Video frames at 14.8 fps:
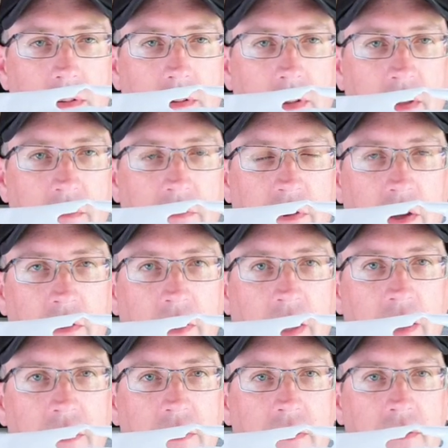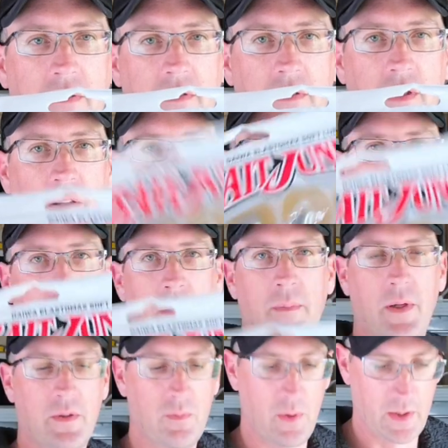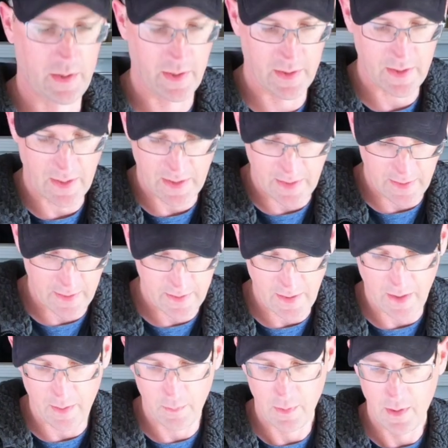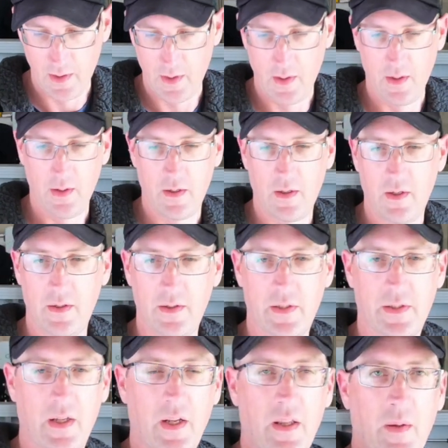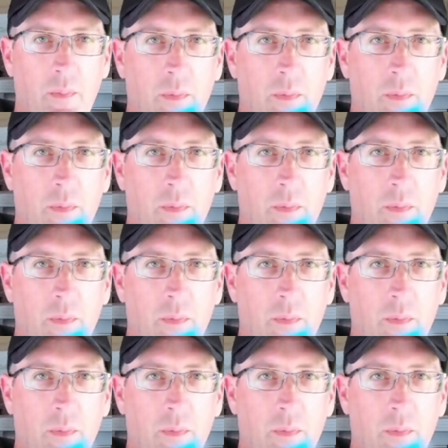and flotation. So they pretty much worked exactly the same. And just another